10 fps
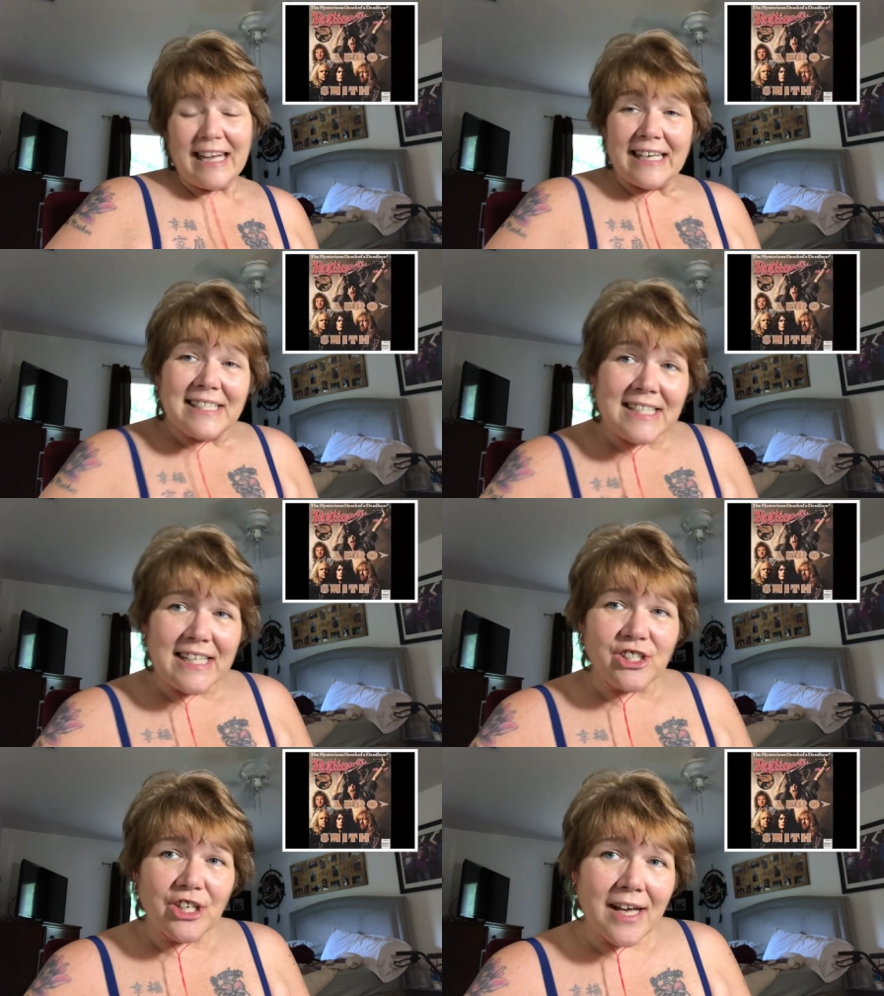He's
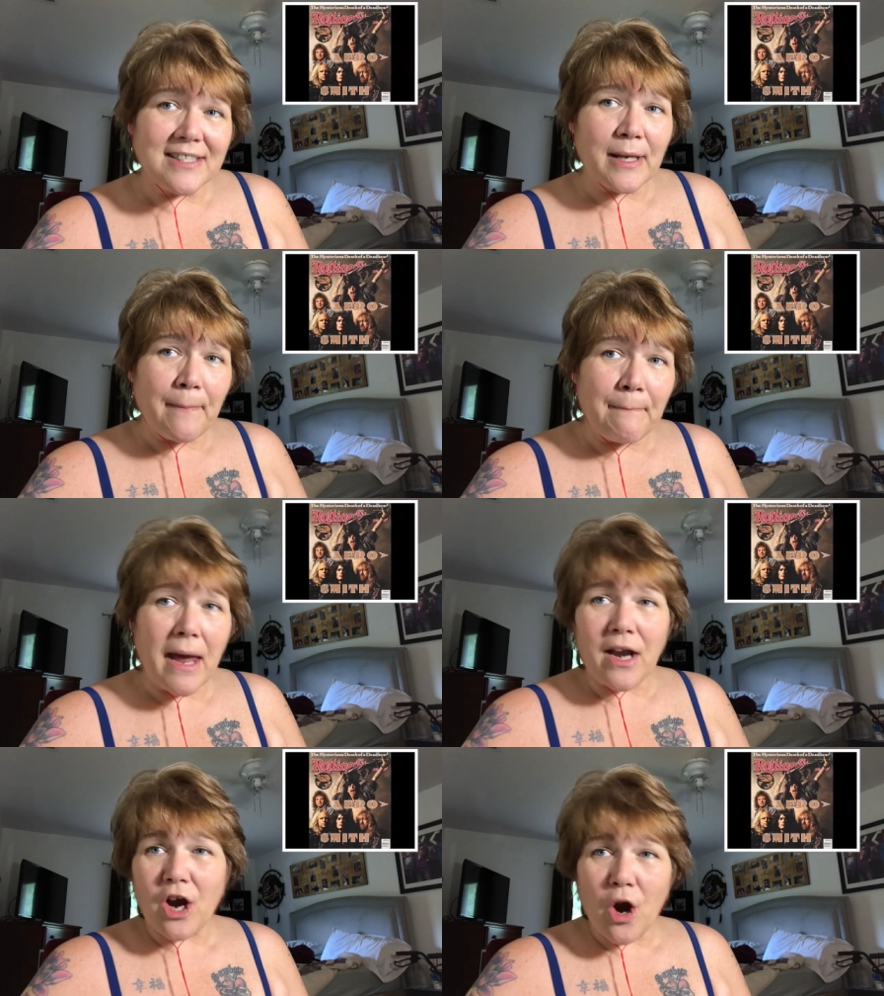teaching us a
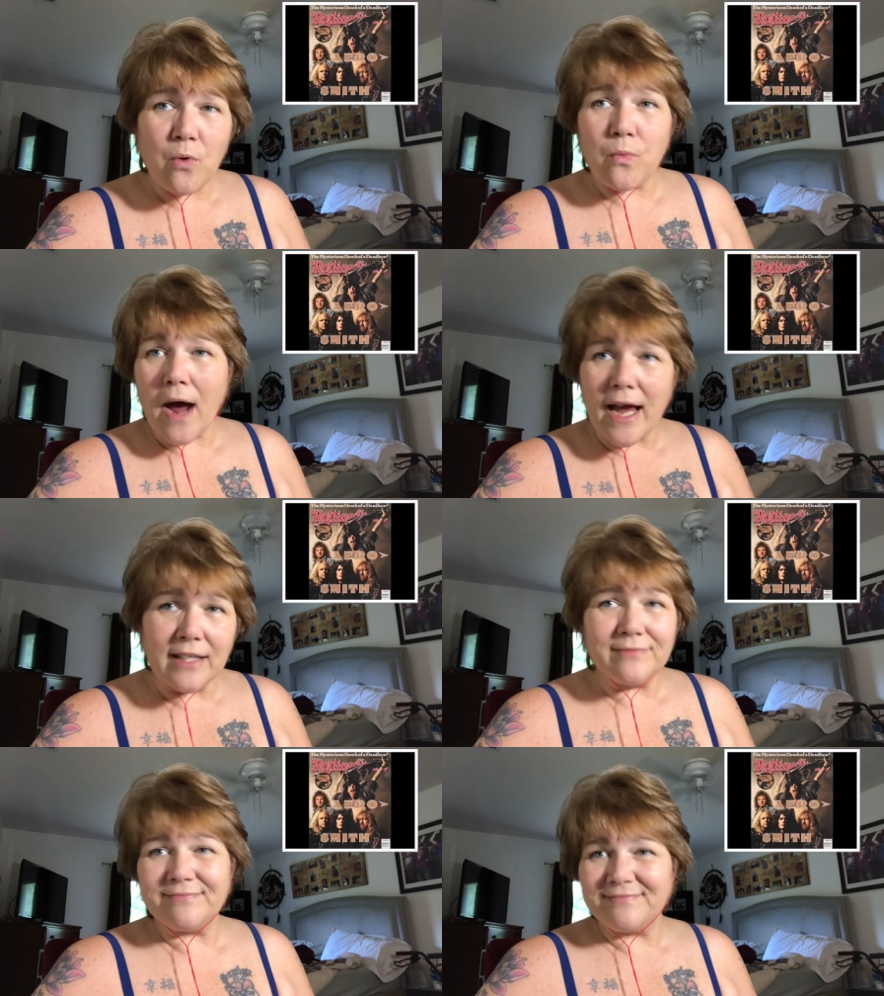better
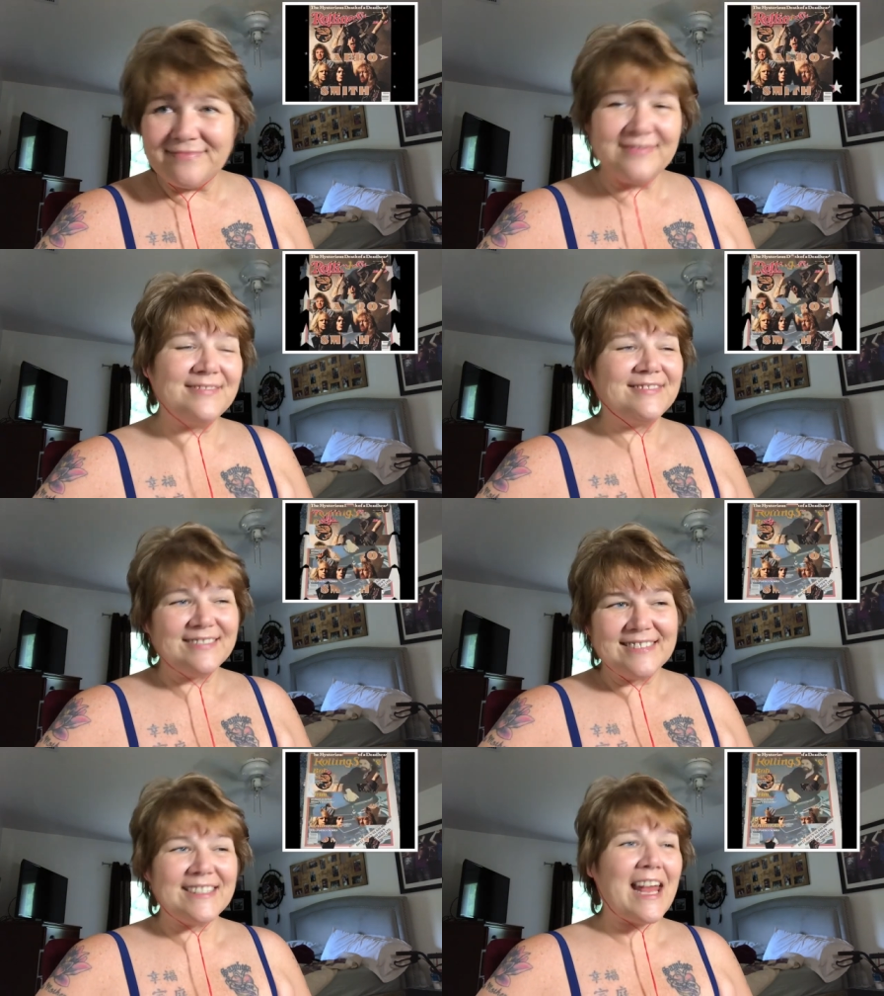way.
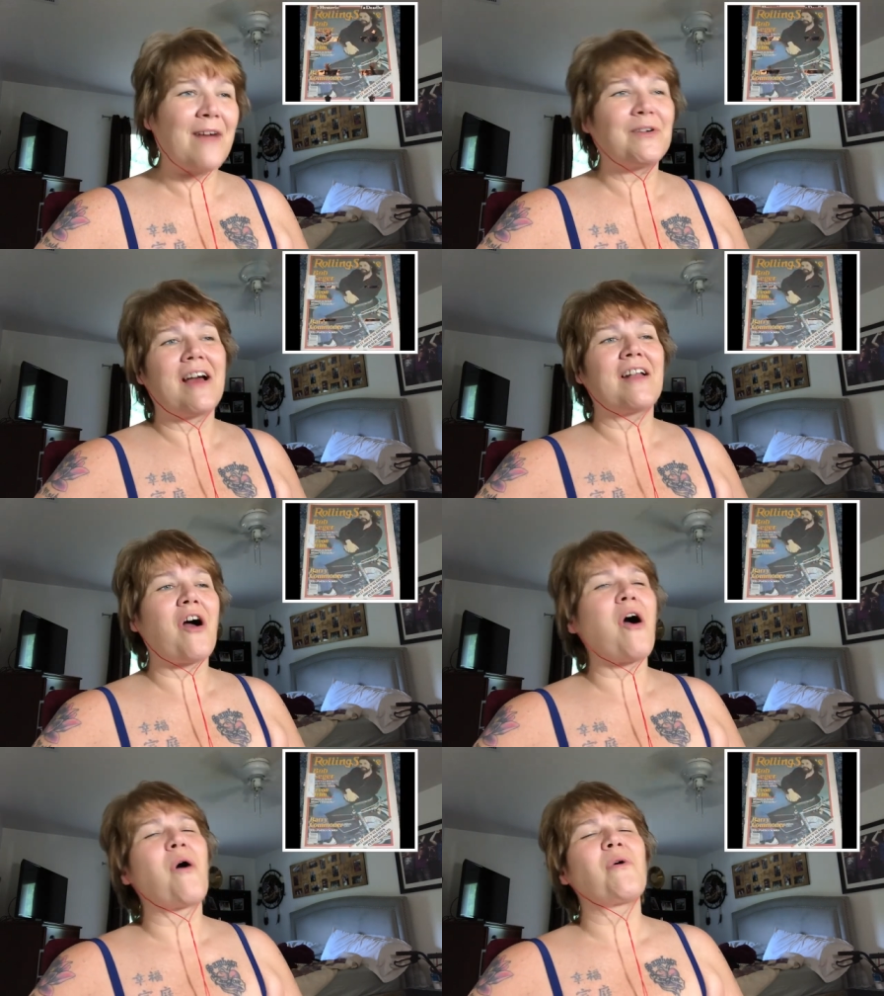We got
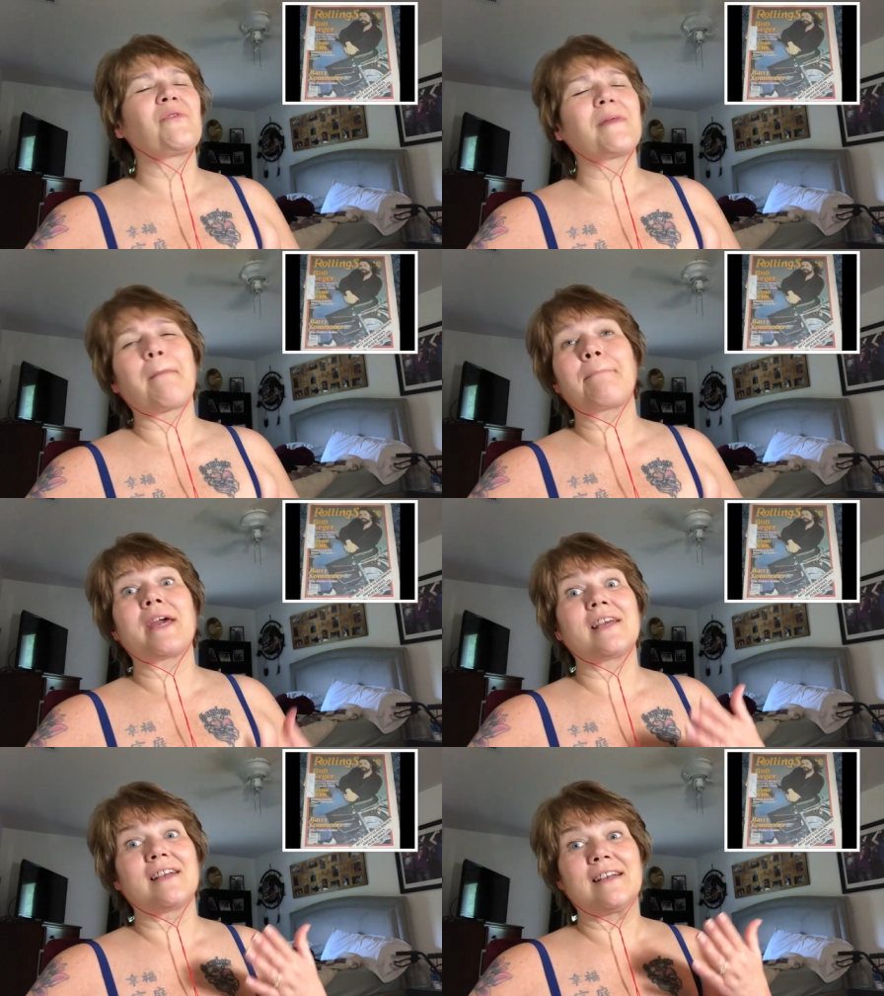all the
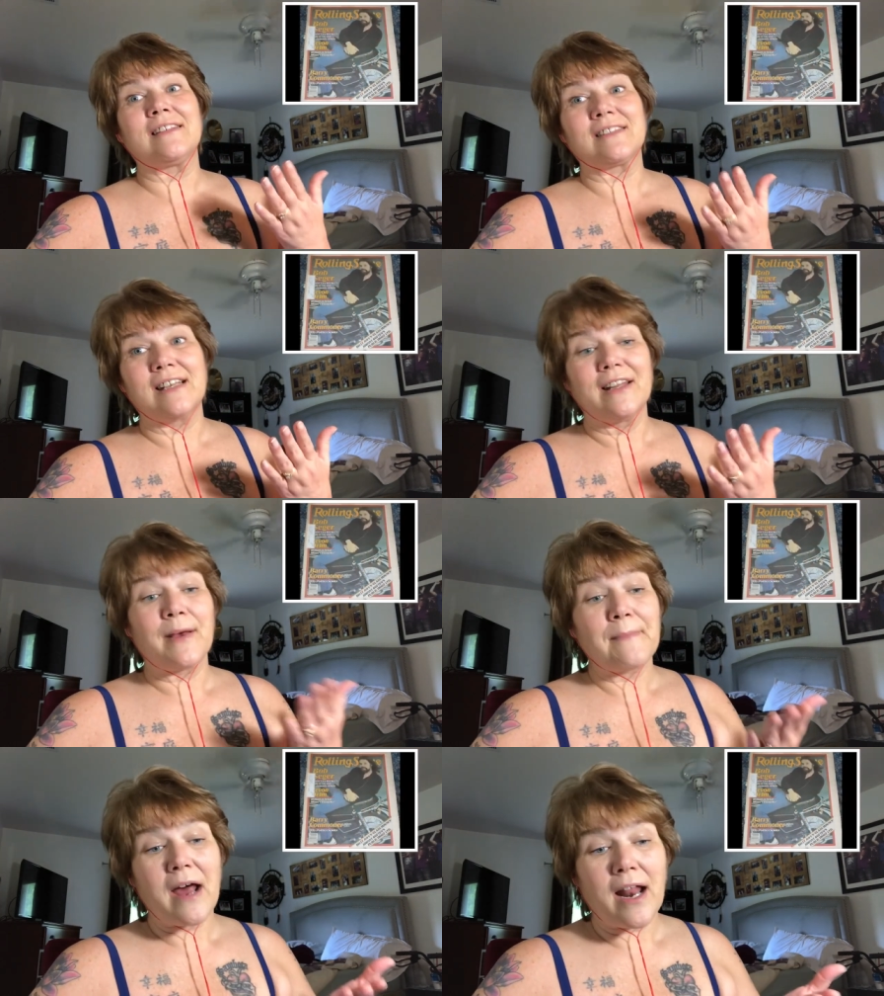friends that